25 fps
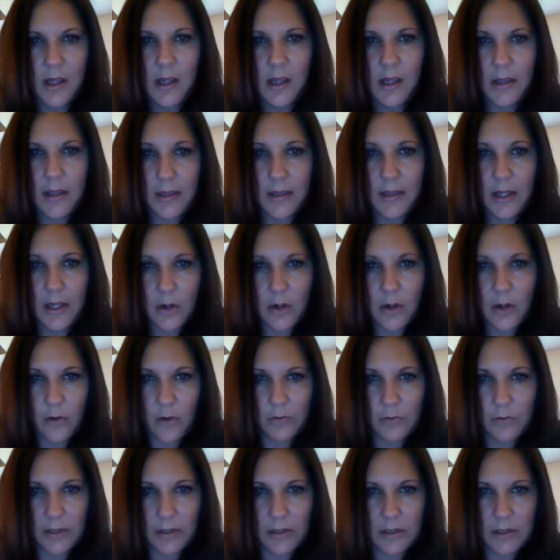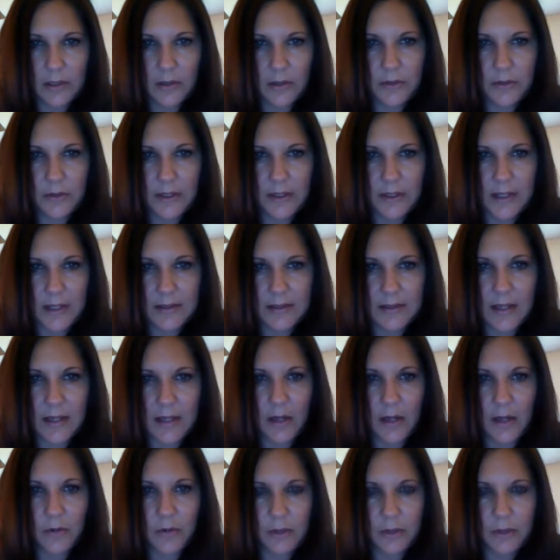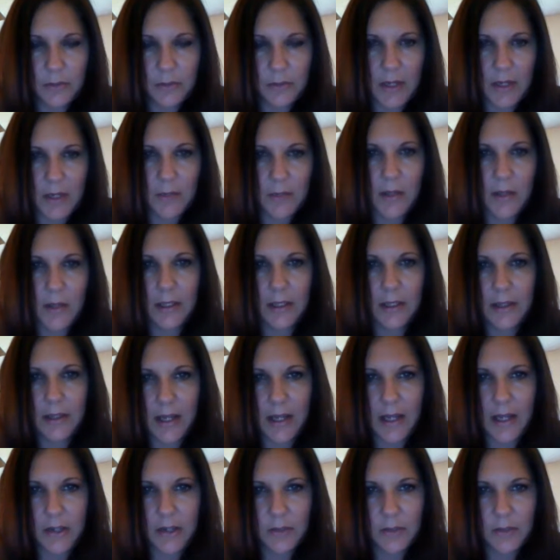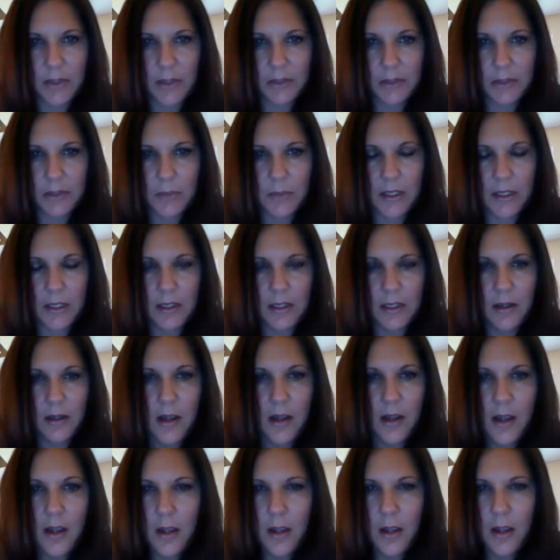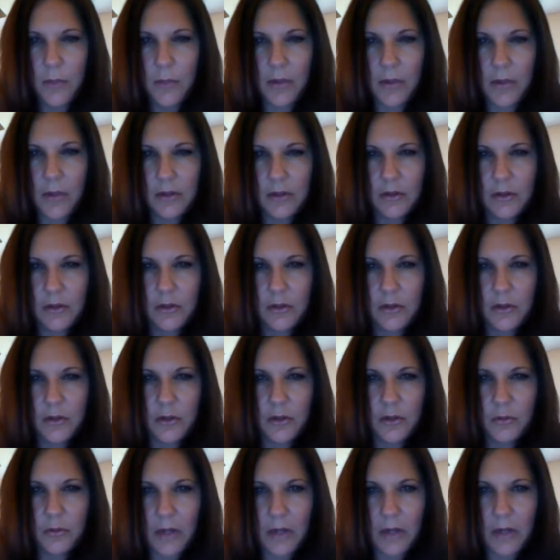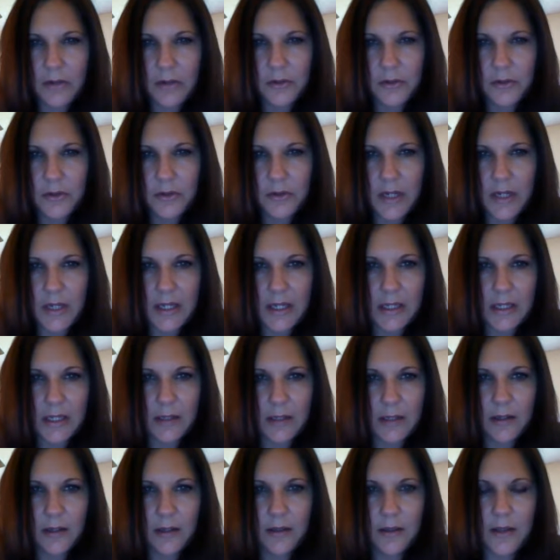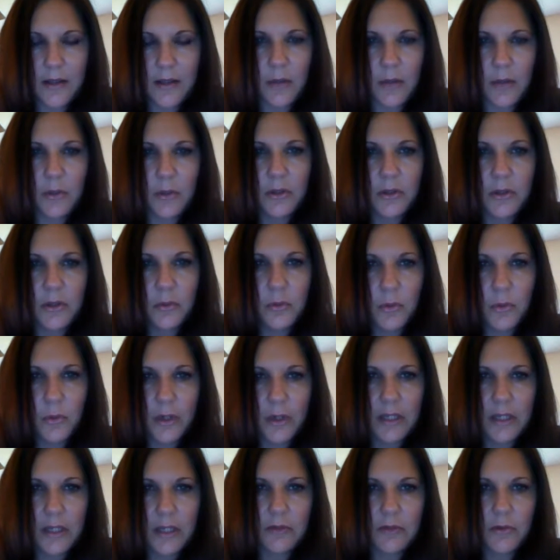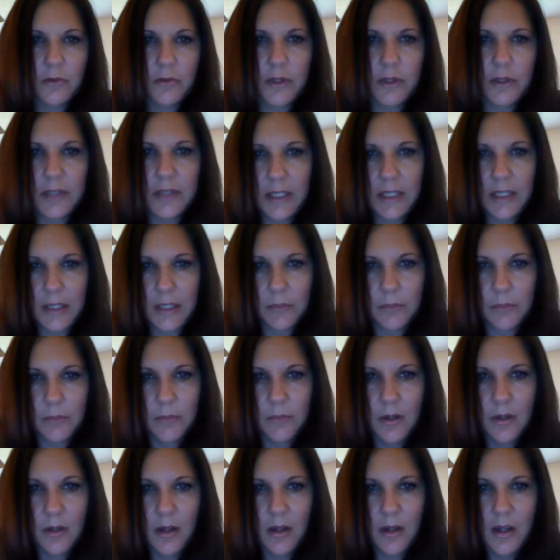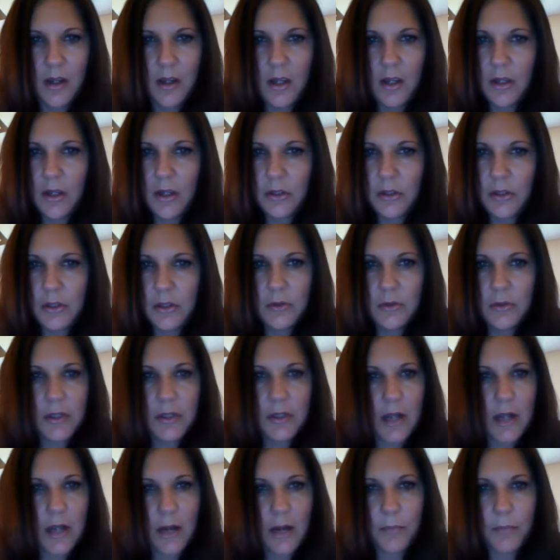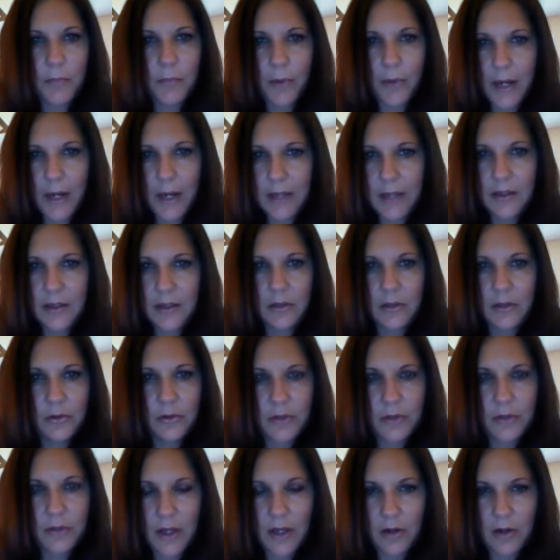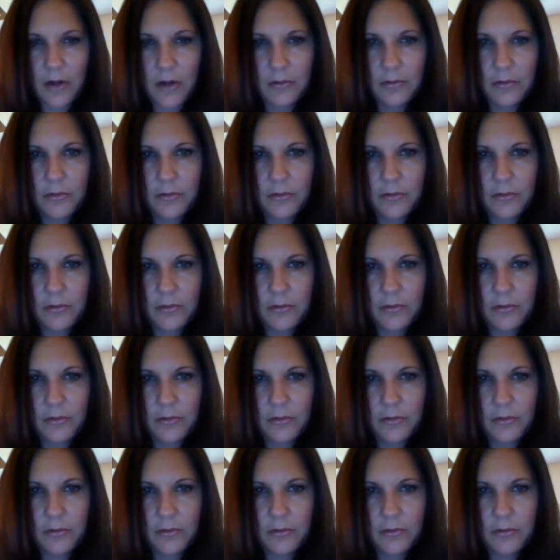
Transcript: Then hopefully closing that sale, you make money, the agent makes money. But do you understand that when you're working for a team, you are not branding yourself?